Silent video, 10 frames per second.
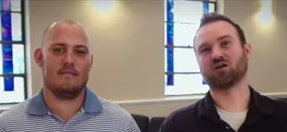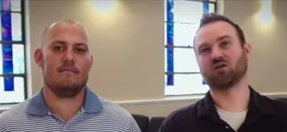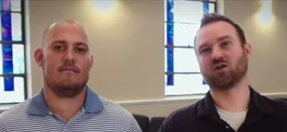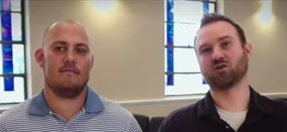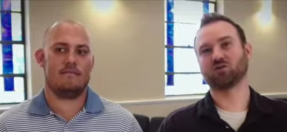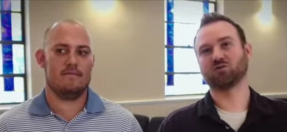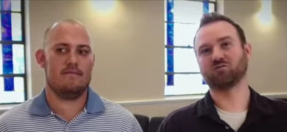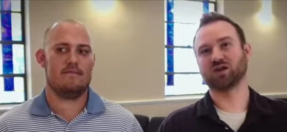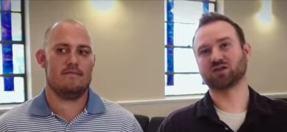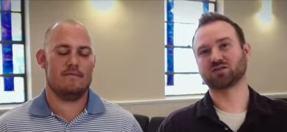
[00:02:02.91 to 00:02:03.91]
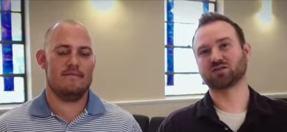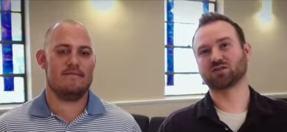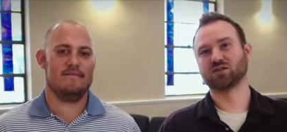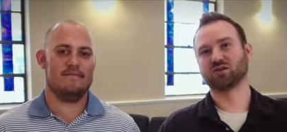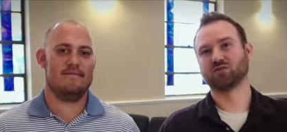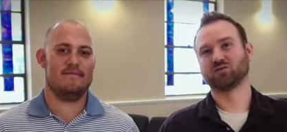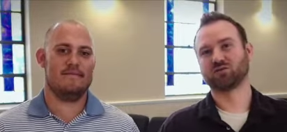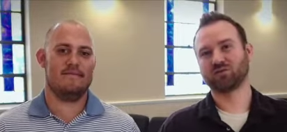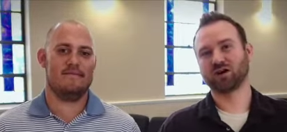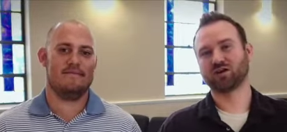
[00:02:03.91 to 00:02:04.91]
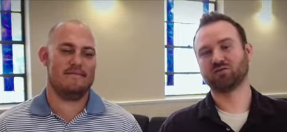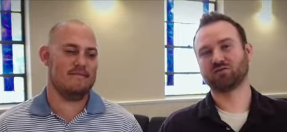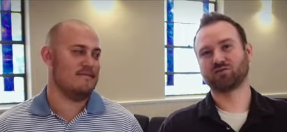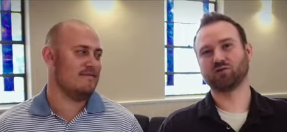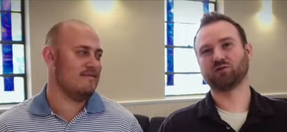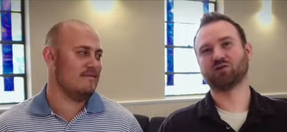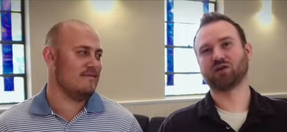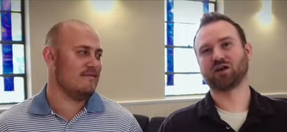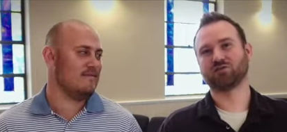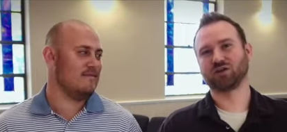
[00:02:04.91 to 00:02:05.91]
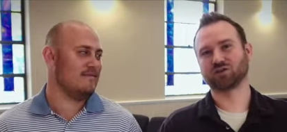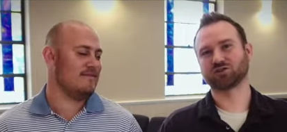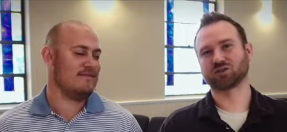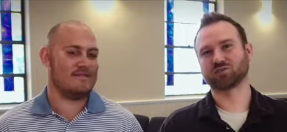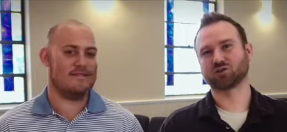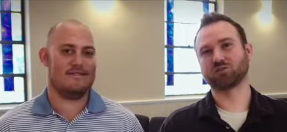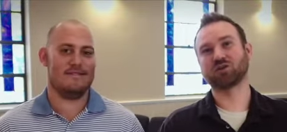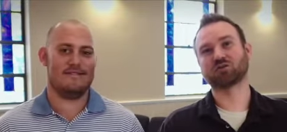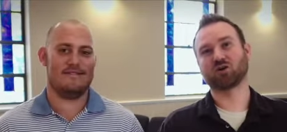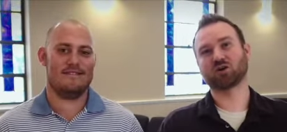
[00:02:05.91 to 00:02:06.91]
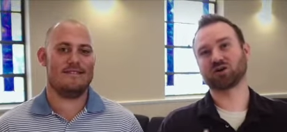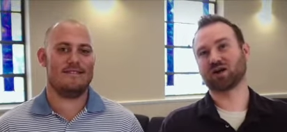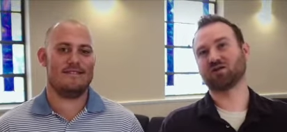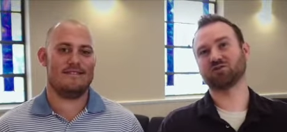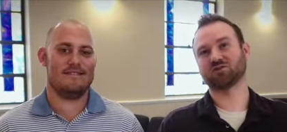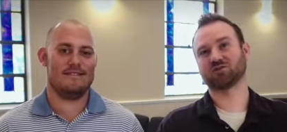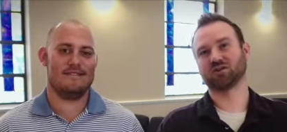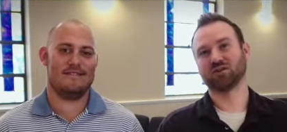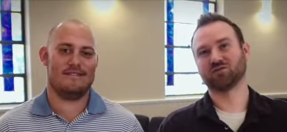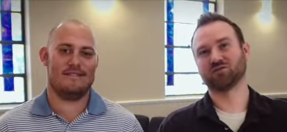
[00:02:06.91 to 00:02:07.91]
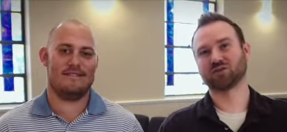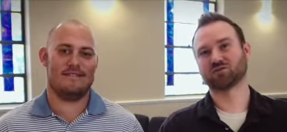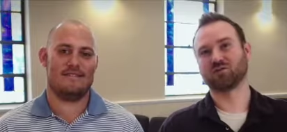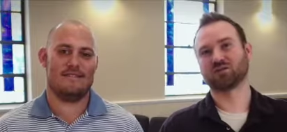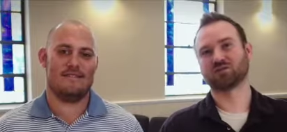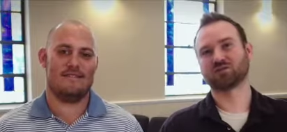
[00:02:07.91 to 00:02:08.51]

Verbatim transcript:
Speaker 1: at Heart group meets for fun, food, and fellowship. So please mark your calendars for this month.